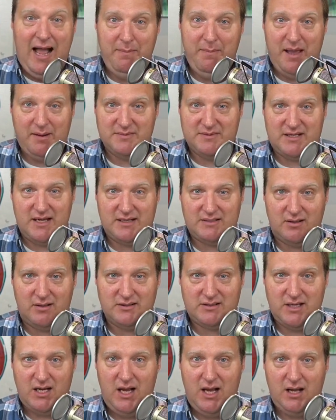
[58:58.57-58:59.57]
I make mistakes
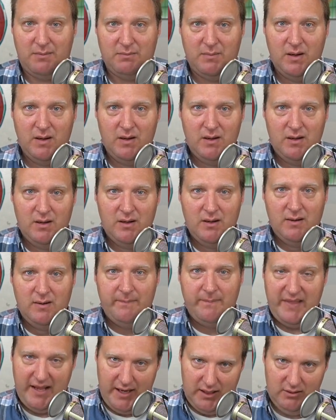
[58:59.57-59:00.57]
all the time,
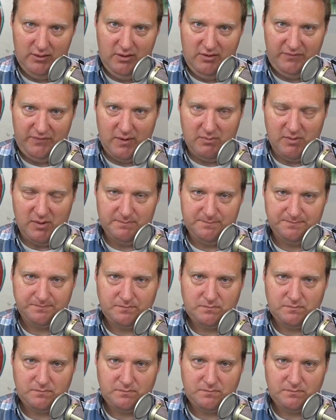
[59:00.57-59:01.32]
and I learn from them.